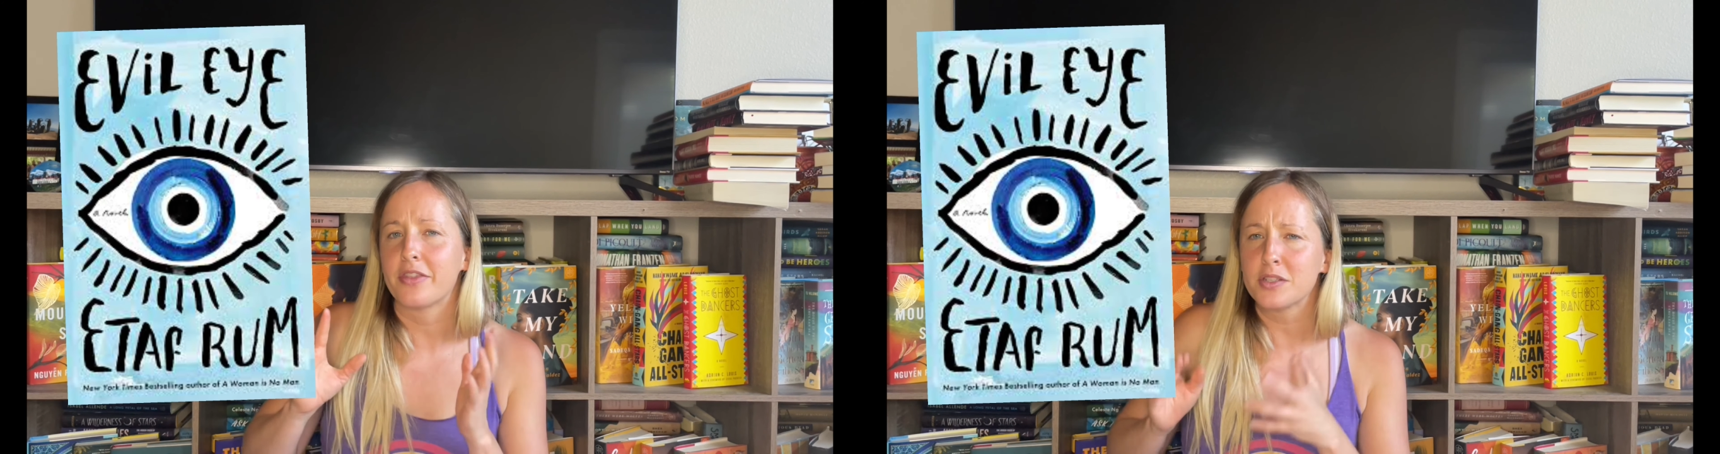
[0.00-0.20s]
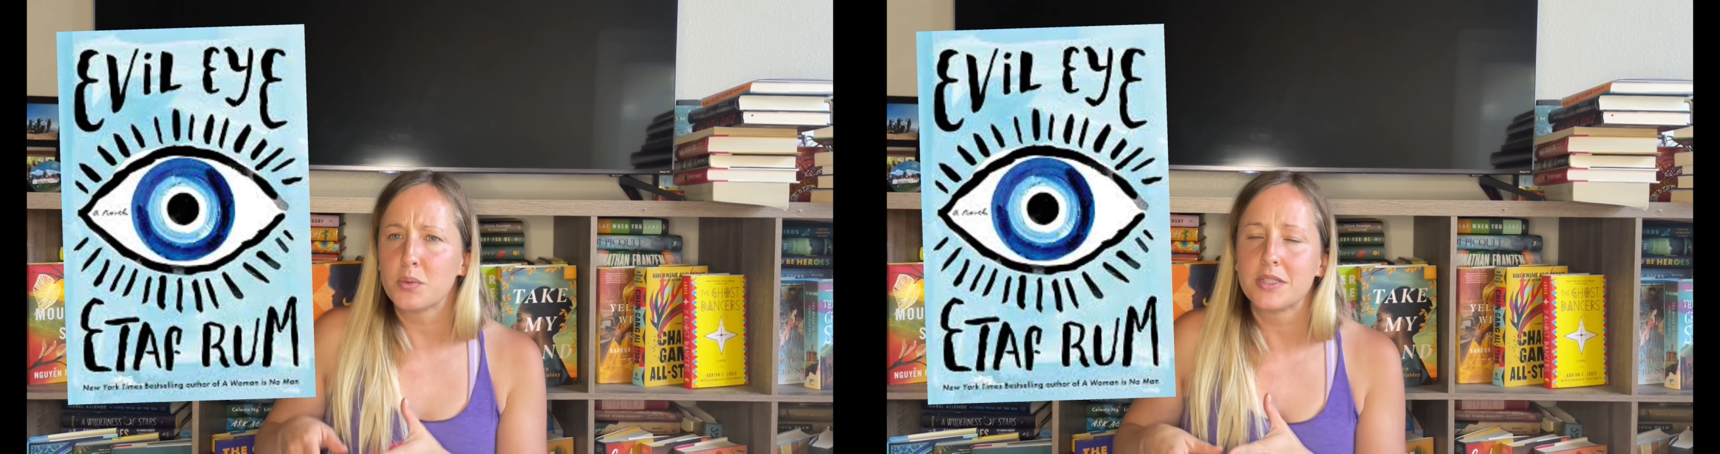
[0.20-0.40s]

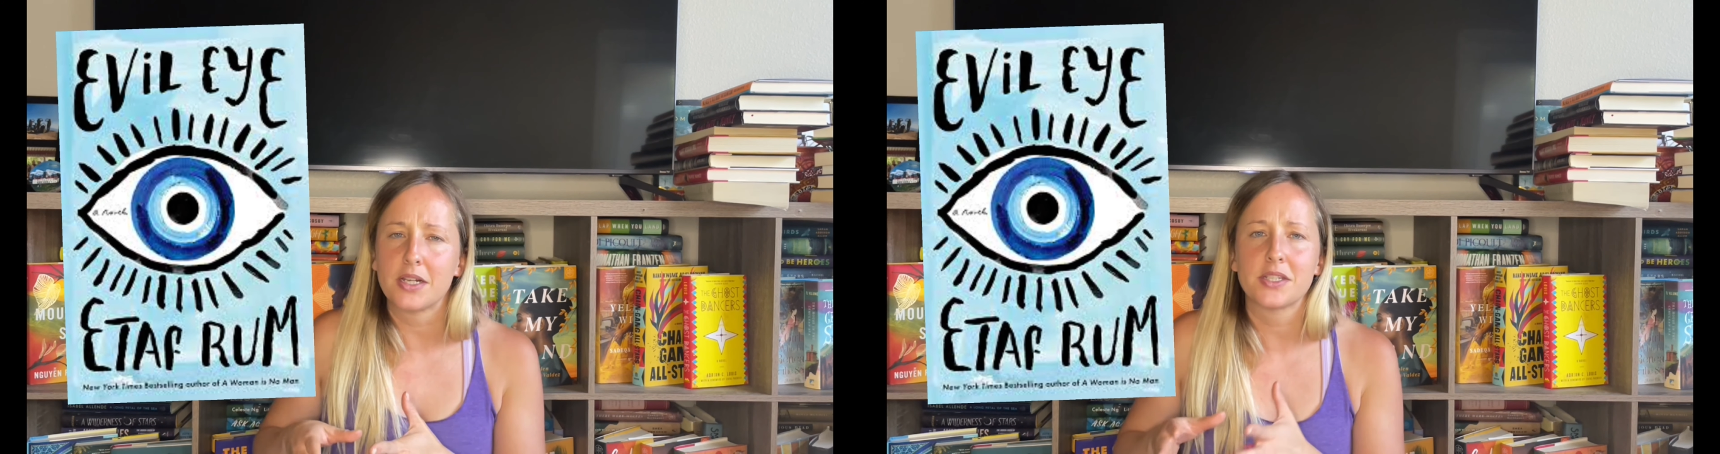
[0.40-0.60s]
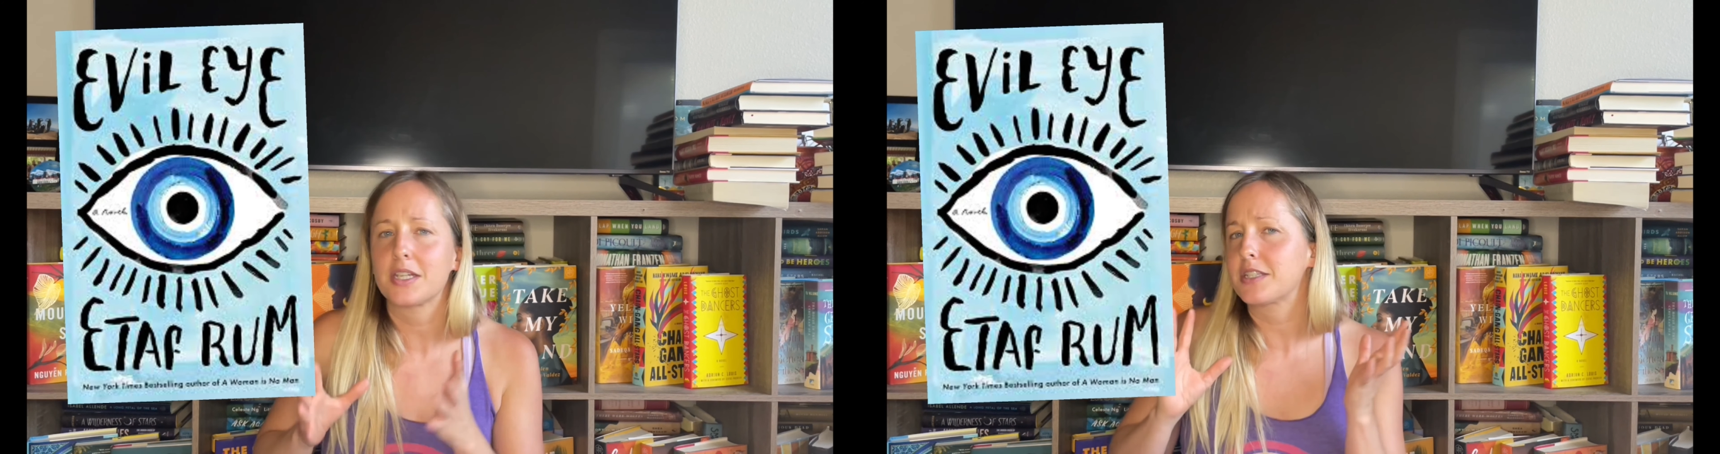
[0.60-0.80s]
This one
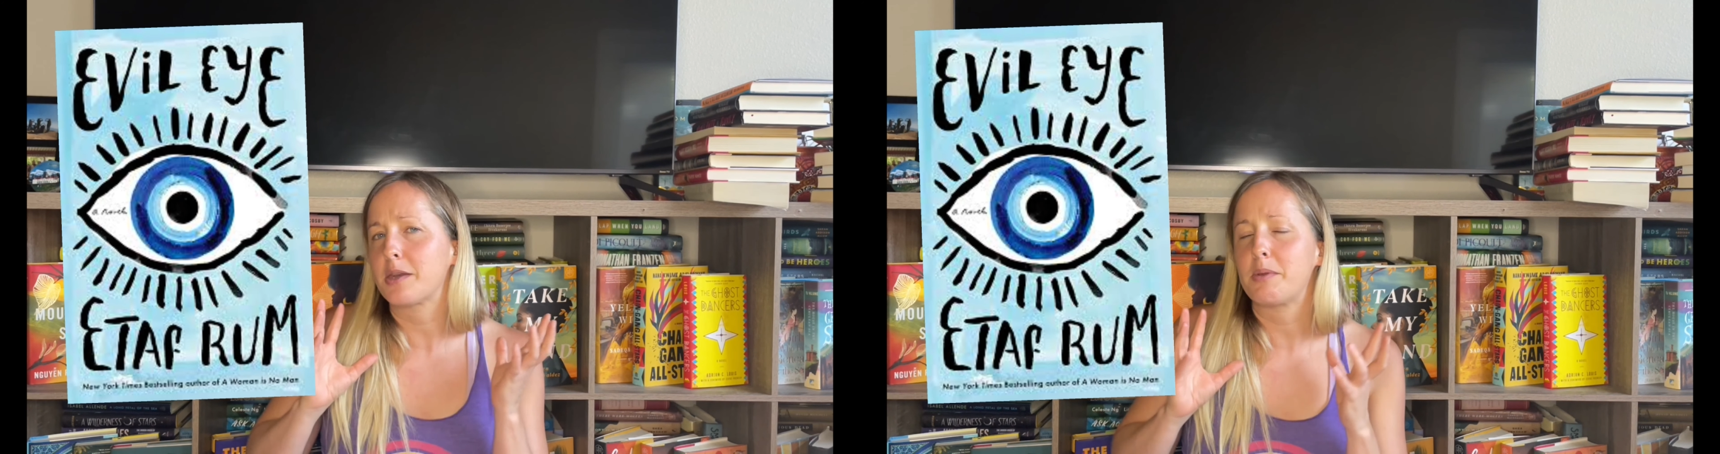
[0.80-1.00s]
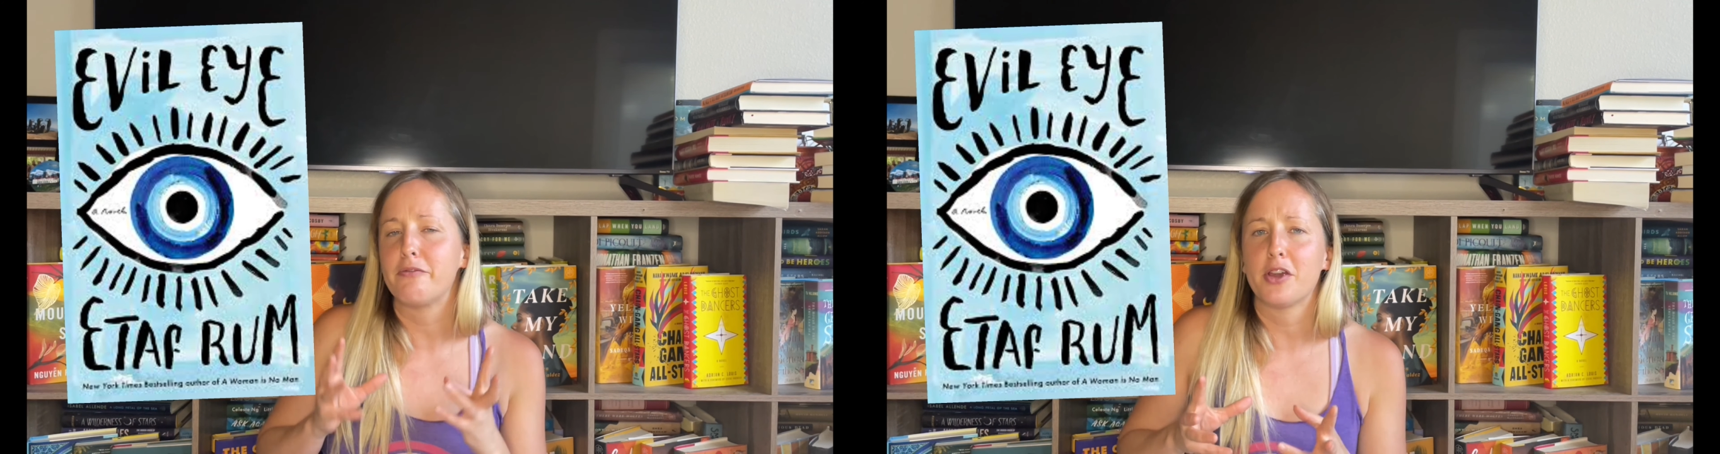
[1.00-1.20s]
sounds like it's
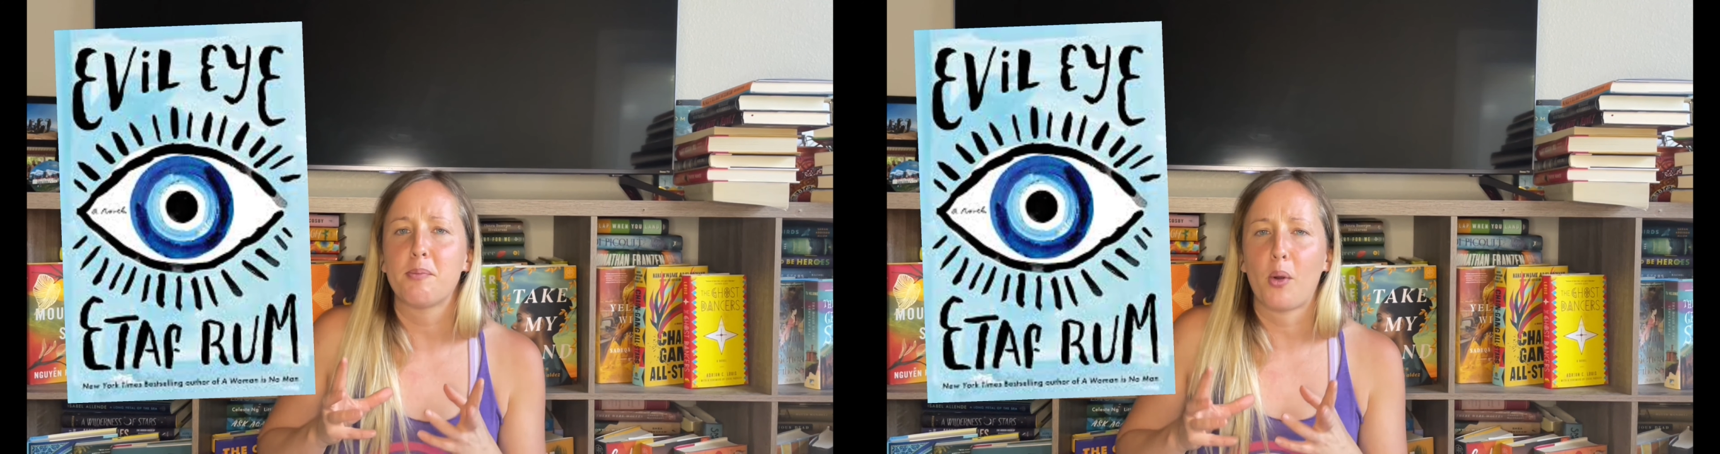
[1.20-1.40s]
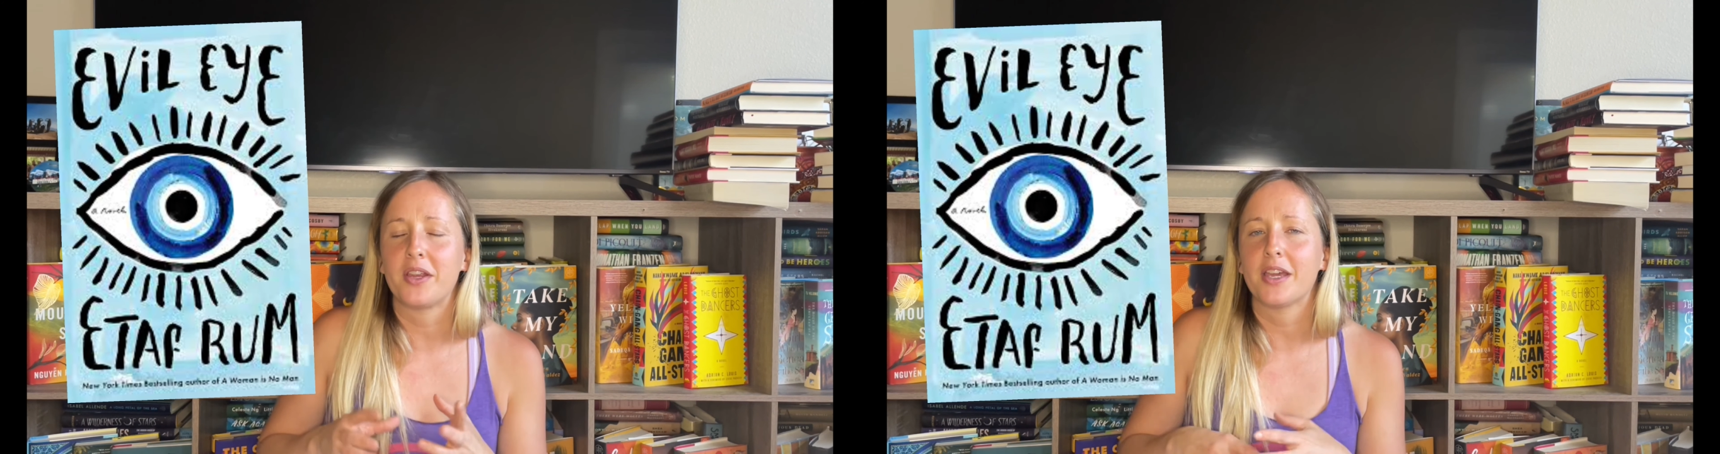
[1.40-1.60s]
going to be very
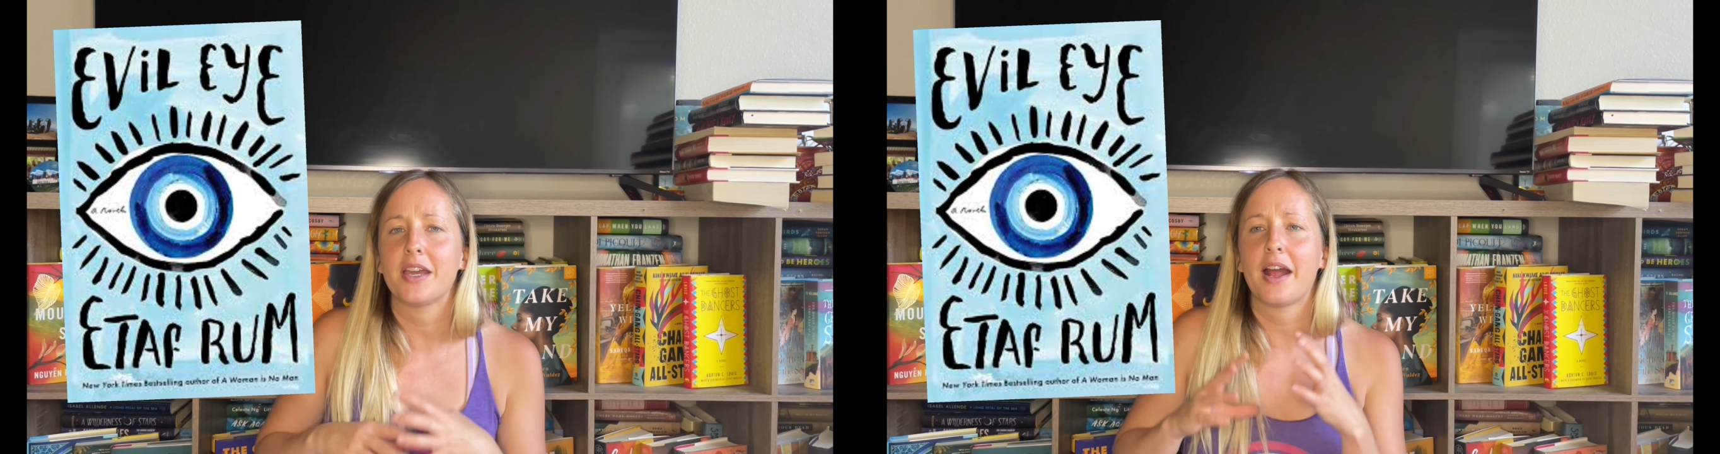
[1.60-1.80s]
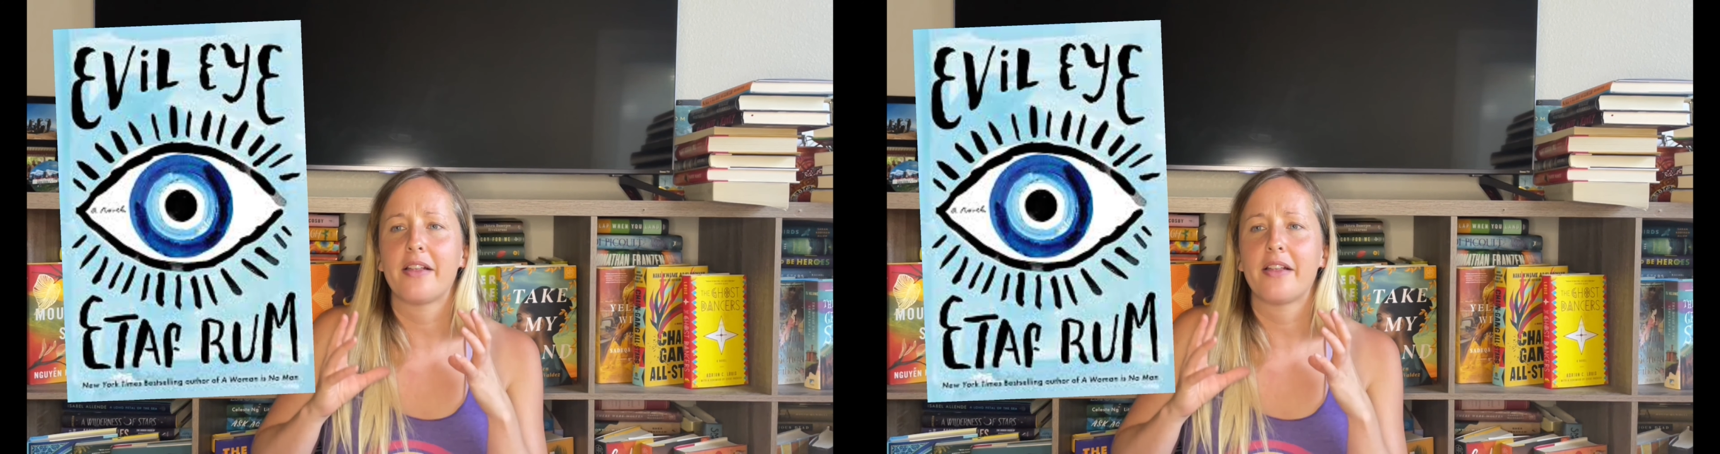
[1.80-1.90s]
poignant.